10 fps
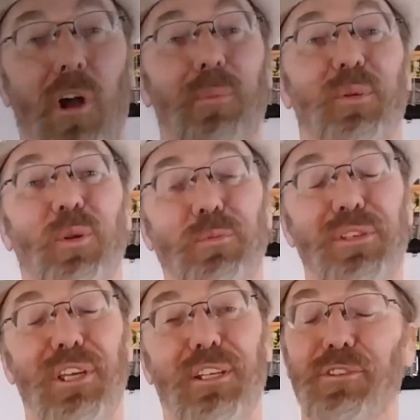Welcome to
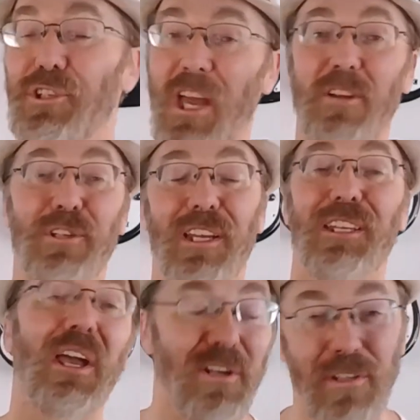Room 6, the channel
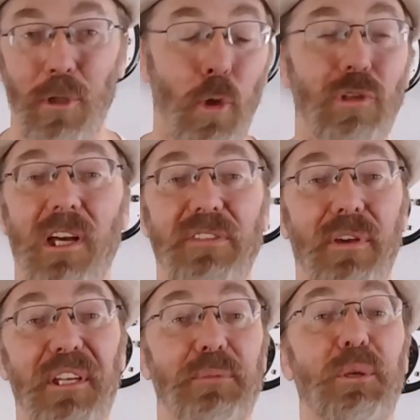dedicated to the local
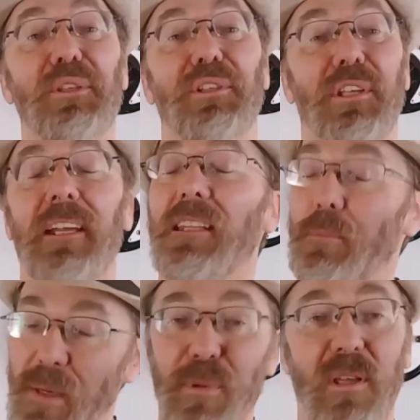Las Vegas music scene
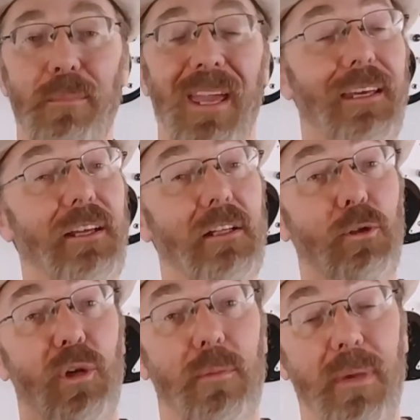and the people that make it,
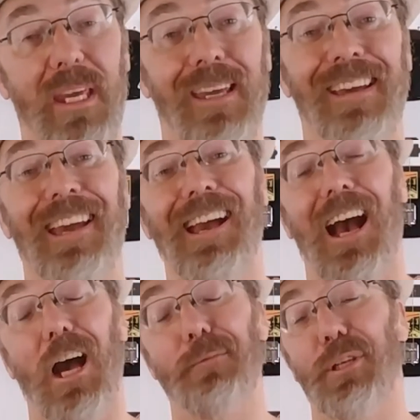including me.
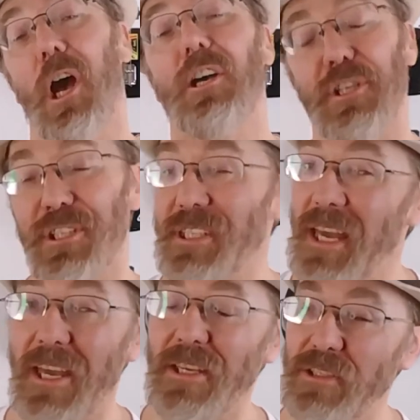I'm Josh, and
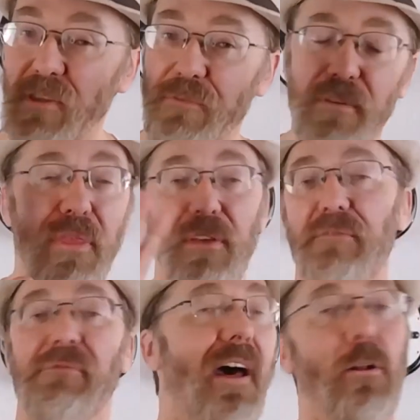today is the
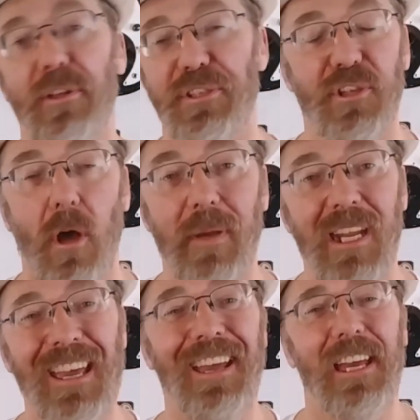fifth and final
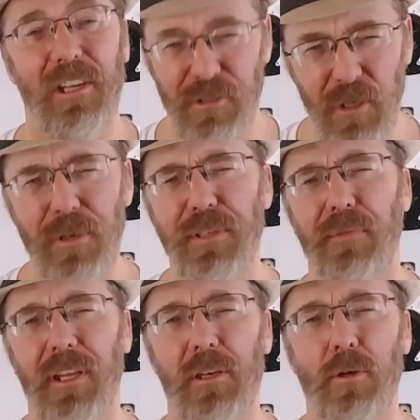installment in a
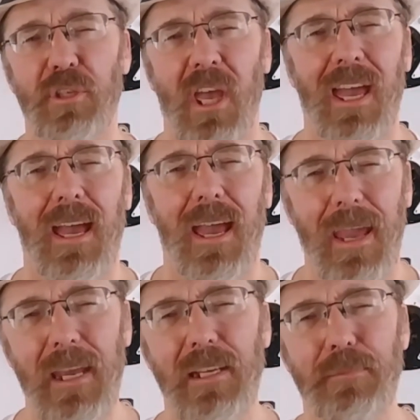series of videos
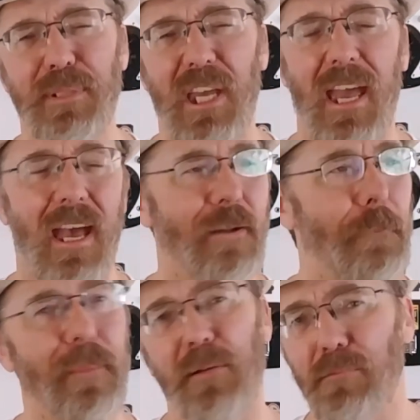aimed
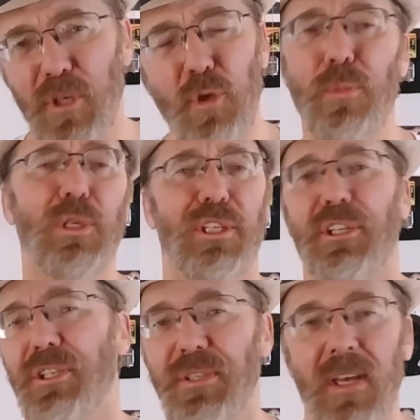at new
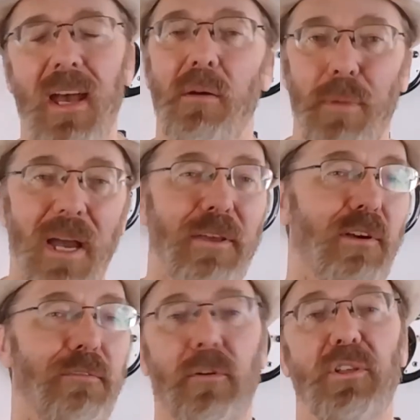musicians
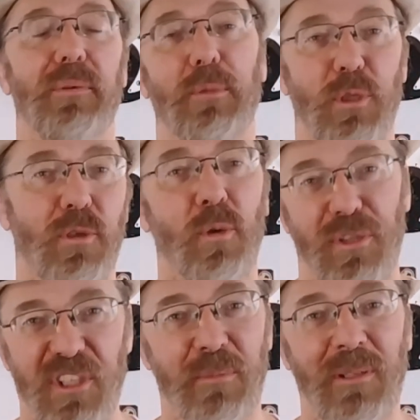buying their first
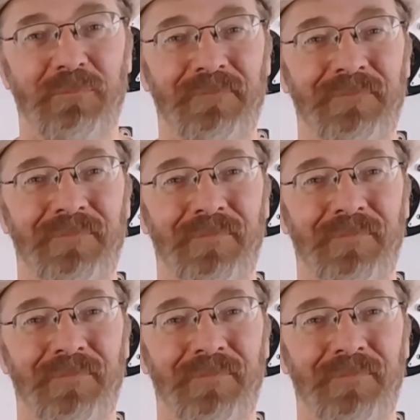musical instrument.